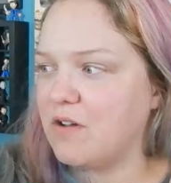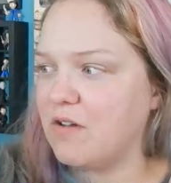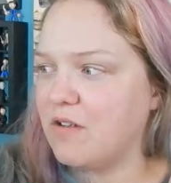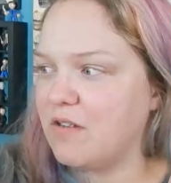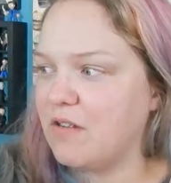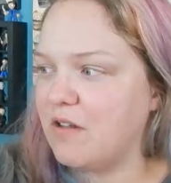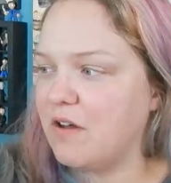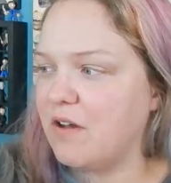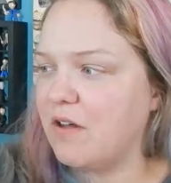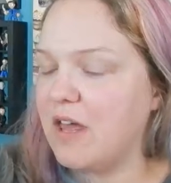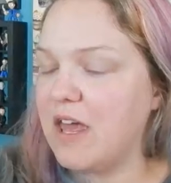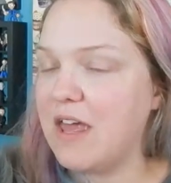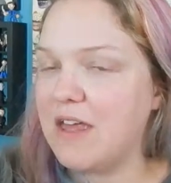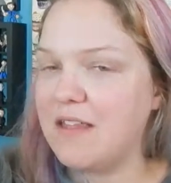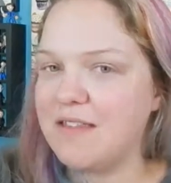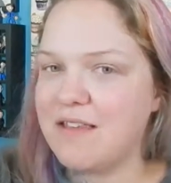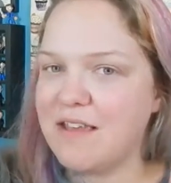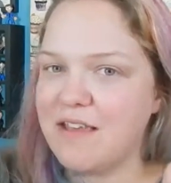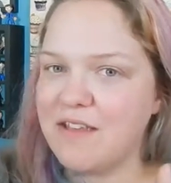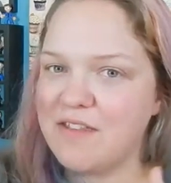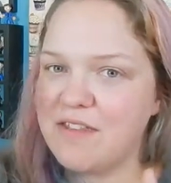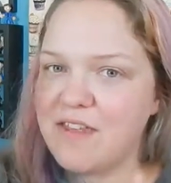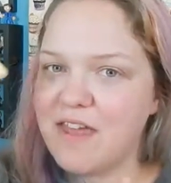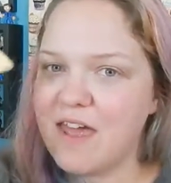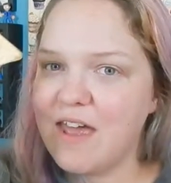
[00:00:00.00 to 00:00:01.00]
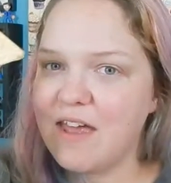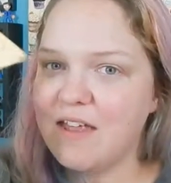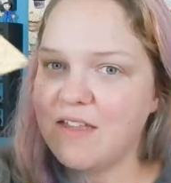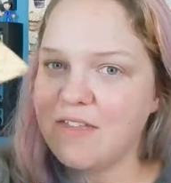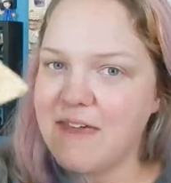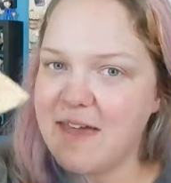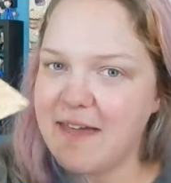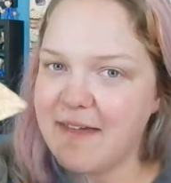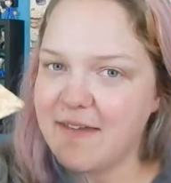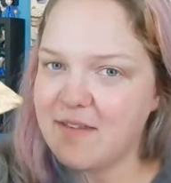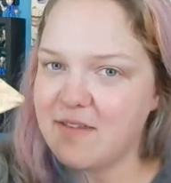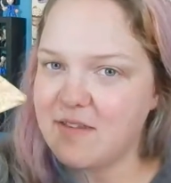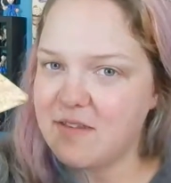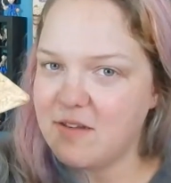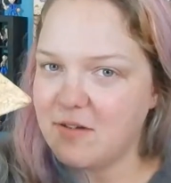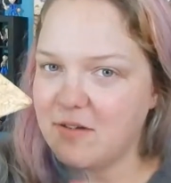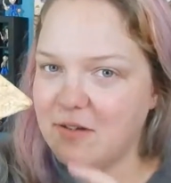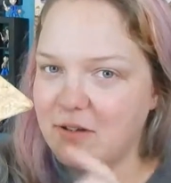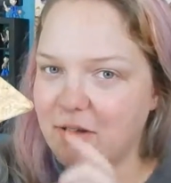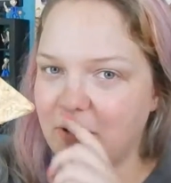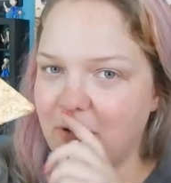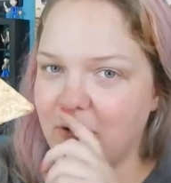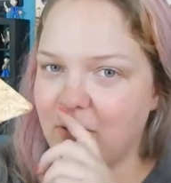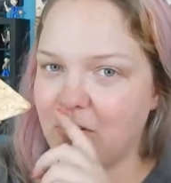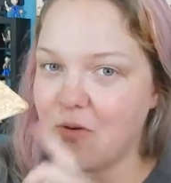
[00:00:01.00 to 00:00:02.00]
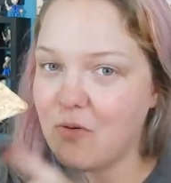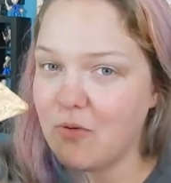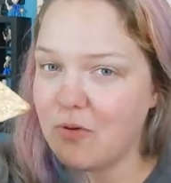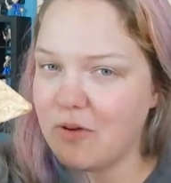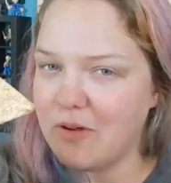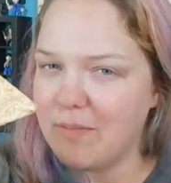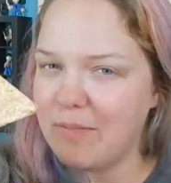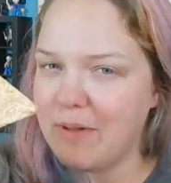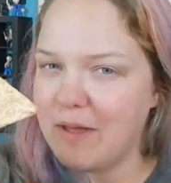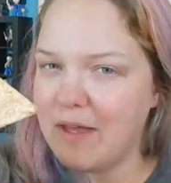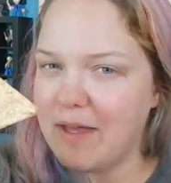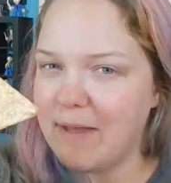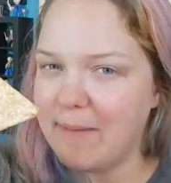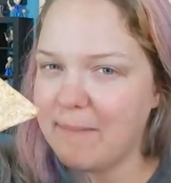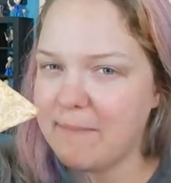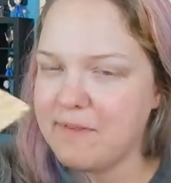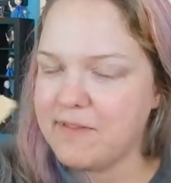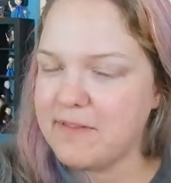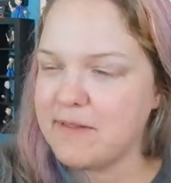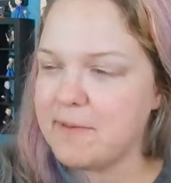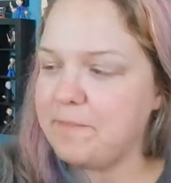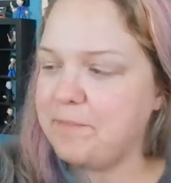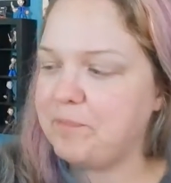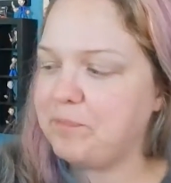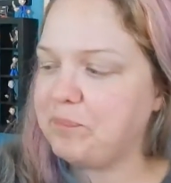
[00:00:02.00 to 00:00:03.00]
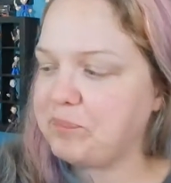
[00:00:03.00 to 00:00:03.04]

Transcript: I was little. It tastes like that cereal Corn Pops,